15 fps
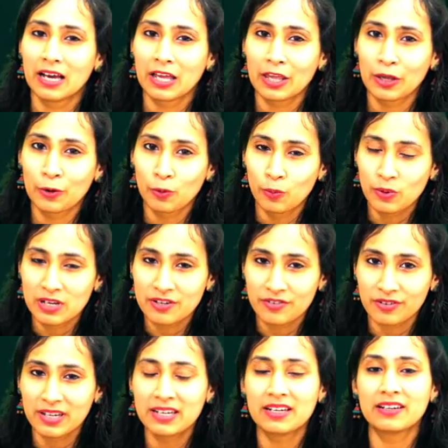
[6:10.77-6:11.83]
You will
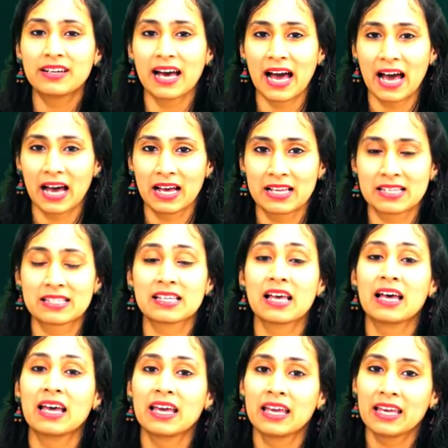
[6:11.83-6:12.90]
read it as
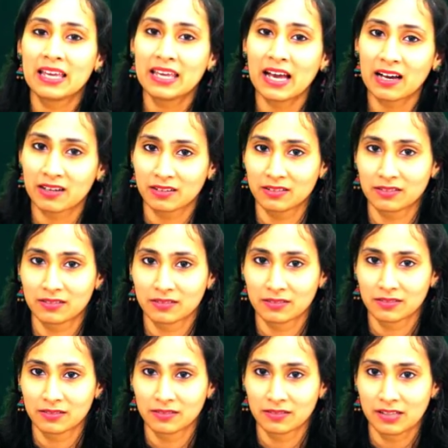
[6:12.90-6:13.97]
hyaku.
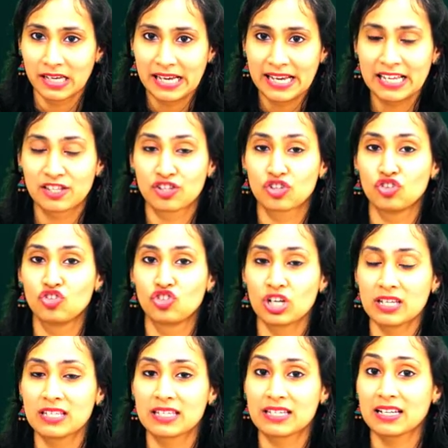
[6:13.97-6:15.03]
It's
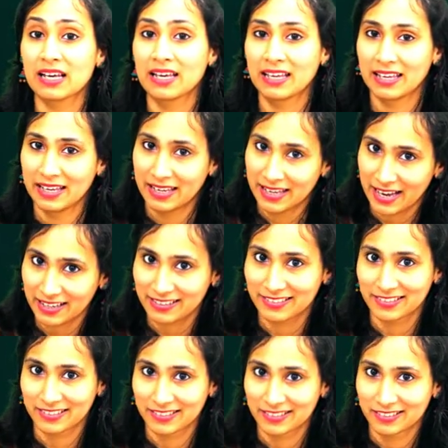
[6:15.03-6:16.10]
just
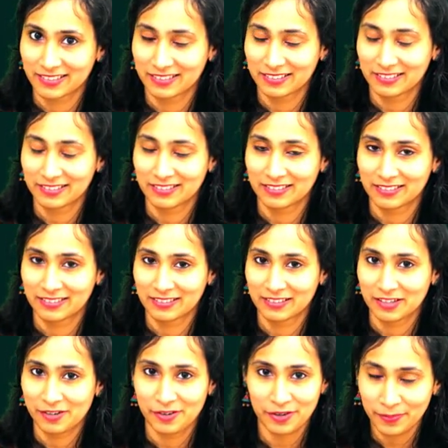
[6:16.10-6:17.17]
hyaku.
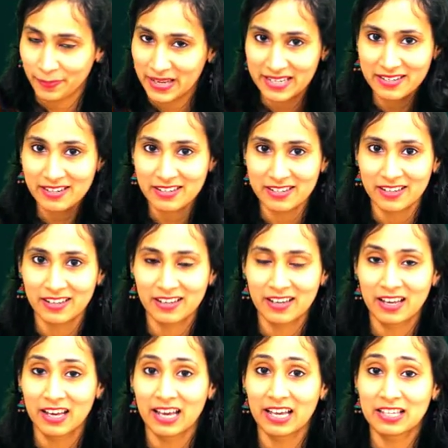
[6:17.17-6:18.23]
Repeat it.
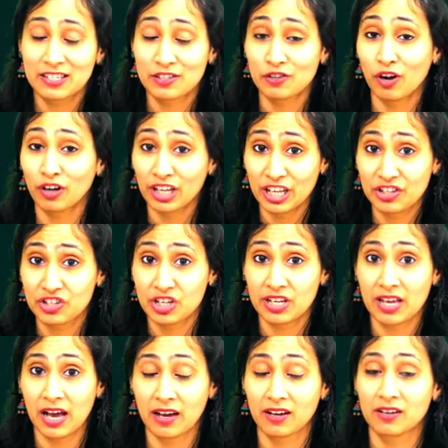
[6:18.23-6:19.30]
It's not
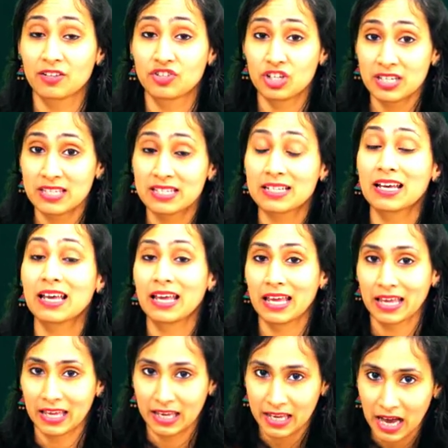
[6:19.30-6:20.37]
ichi hyaku, just
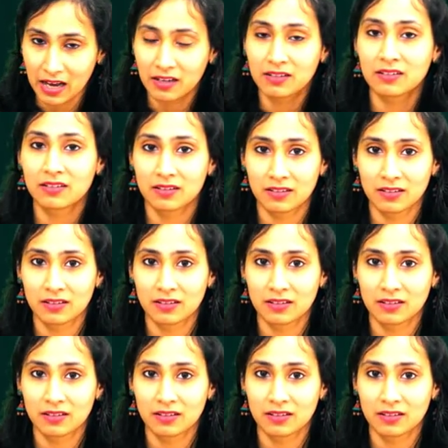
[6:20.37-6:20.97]
hyaku.